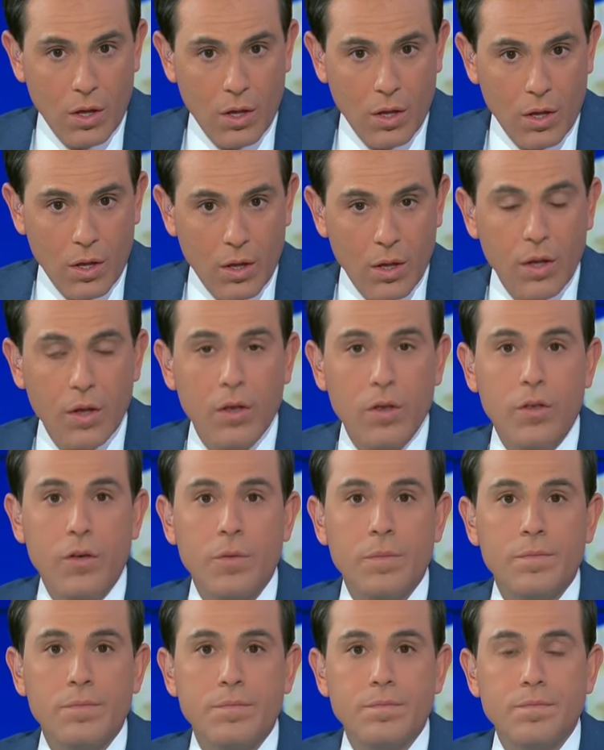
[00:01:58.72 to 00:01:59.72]

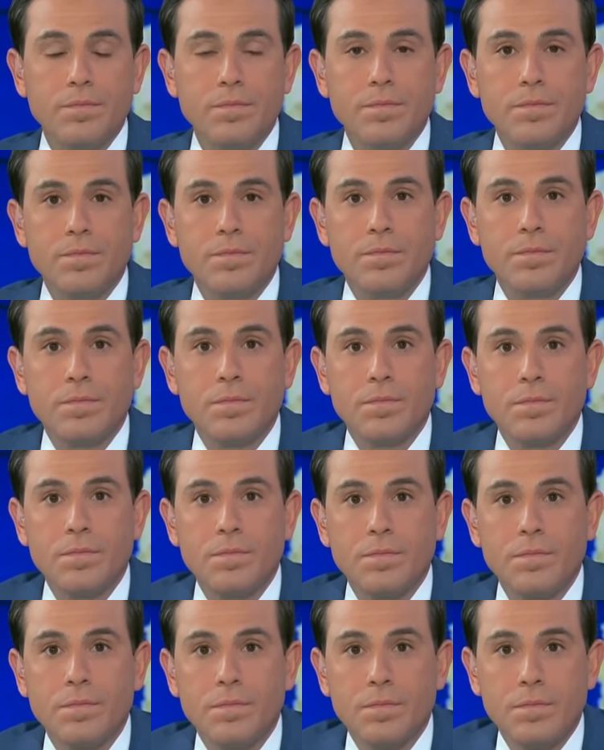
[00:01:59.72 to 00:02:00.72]

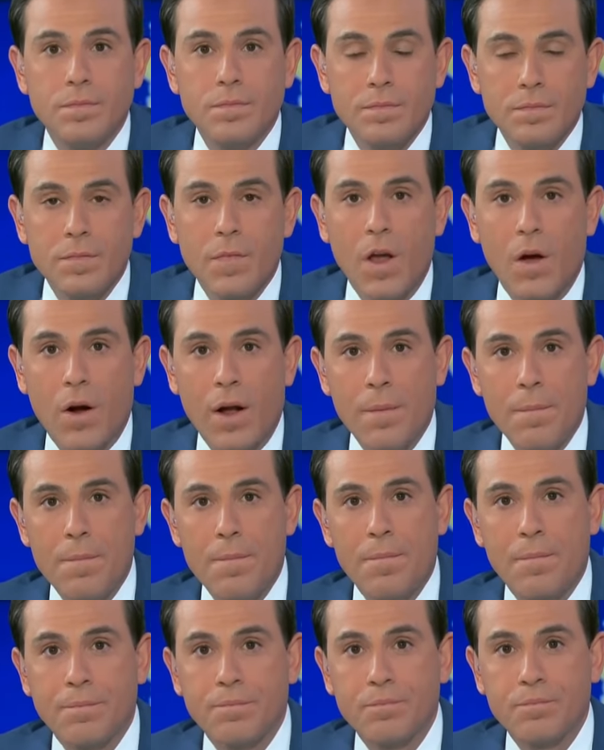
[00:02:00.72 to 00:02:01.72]

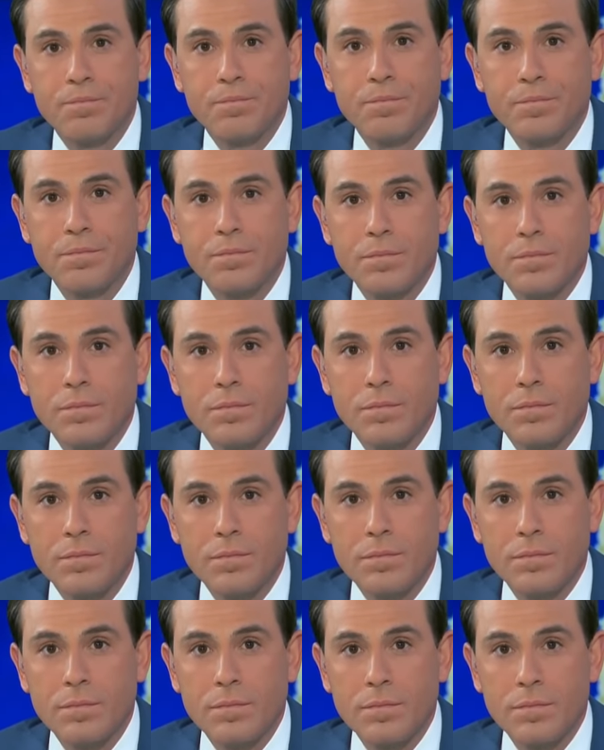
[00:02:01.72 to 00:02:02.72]

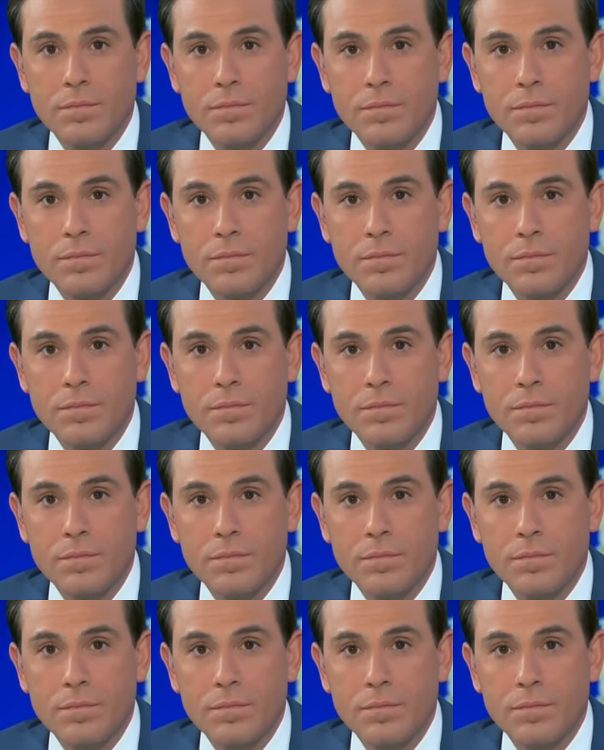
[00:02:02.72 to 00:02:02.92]
No words are spoken by the person on screen.